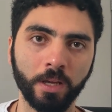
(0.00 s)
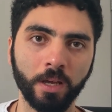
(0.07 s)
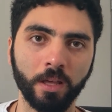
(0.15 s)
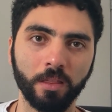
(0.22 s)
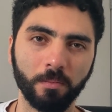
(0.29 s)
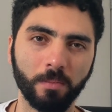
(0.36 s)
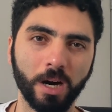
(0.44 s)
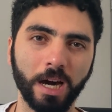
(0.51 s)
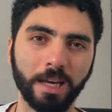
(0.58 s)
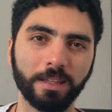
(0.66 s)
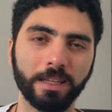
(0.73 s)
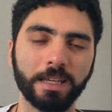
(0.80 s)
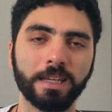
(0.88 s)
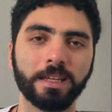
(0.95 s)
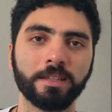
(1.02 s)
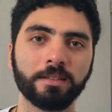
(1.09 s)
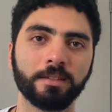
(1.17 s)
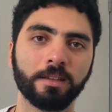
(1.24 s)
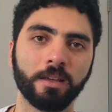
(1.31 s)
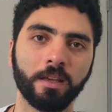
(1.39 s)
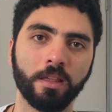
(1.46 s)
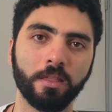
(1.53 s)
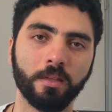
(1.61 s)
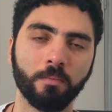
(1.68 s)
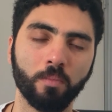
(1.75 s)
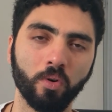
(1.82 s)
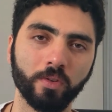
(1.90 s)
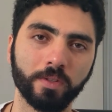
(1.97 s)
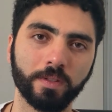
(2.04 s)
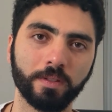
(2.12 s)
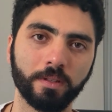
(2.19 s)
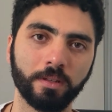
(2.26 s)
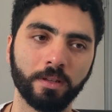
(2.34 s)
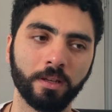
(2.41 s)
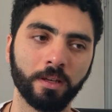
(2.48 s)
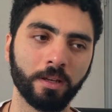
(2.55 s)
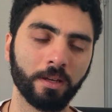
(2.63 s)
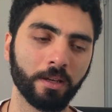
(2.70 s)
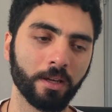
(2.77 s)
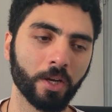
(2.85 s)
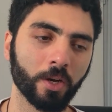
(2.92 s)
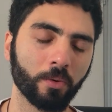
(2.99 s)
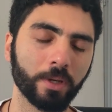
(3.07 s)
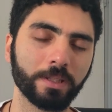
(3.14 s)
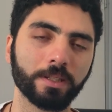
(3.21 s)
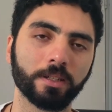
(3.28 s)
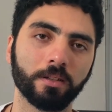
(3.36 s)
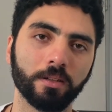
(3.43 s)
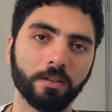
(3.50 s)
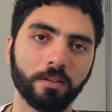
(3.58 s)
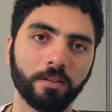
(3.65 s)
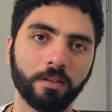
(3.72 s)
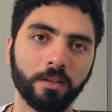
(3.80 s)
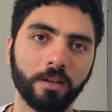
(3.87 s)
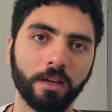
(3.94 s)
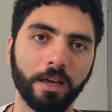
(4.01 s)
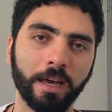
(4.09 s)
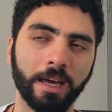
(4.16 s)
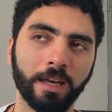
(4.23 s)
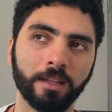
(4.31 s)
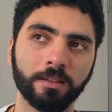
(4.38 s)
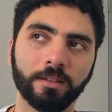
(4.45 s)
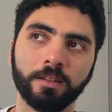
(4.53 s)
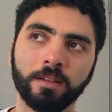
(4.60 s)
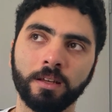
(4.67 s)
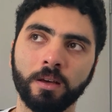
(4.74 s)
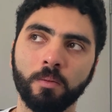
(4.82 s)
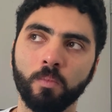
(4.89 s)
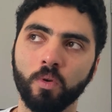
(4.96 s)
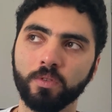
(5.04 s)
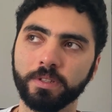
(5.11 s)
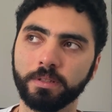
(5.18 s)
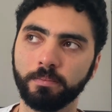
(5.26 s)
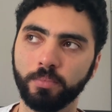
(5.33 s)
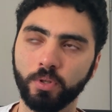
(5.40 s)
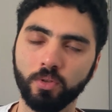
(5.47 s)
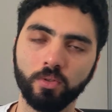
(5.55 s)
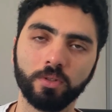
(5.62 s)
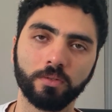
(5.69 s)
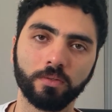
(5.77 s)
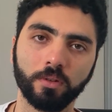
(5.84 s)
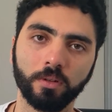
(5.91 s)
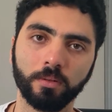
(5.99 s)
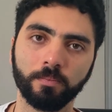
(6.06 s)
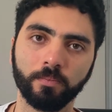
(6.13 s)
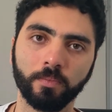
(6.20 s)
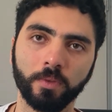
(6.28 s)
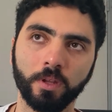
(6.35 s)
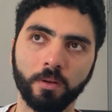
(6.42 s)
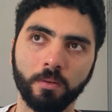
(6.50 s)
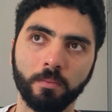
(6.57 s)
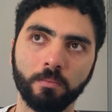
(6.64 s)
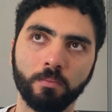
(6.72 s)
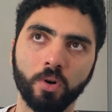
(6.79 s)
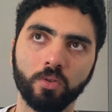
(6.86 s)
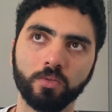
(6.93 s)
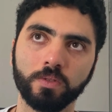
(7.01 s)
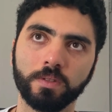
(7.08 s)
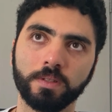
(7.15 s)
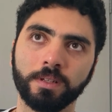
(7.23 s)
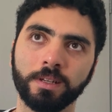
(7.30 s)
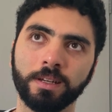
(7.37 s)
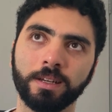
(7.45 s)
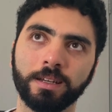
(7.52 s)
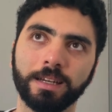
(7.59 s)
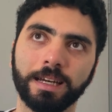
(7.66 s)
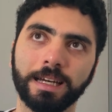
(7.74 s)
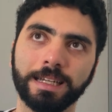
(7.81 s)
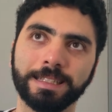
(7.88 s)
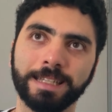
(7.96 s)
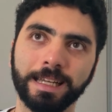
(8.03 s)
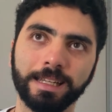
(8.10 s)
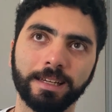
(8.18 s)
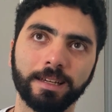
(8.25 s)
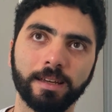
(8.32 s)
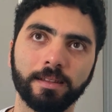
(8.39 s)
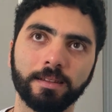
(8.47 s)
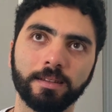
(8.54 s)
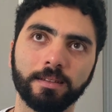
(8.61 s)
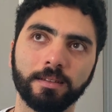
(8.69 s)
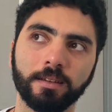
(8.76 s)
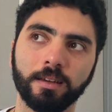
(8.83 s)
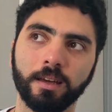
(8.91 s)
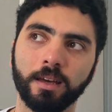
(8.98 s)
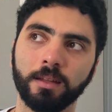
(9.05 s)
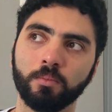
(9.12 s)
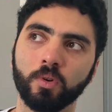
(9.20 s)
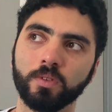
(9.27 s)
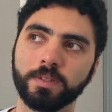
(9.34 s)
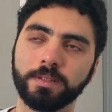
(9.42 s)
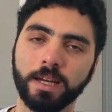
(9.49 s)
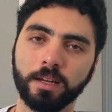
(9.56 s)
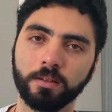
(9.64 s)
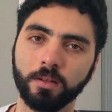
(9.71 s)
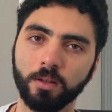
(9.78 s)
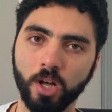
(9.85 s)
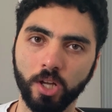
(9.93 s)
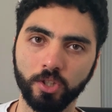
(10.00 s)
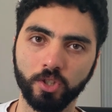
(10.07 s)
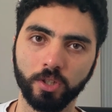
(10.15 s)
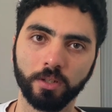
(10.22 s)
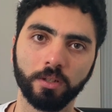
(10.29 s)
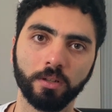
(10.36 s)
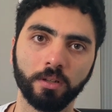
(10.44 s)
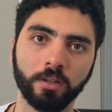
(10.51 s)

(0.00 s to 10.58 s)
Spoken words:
The mind is the most critical and most beautiful, most delicate and most technological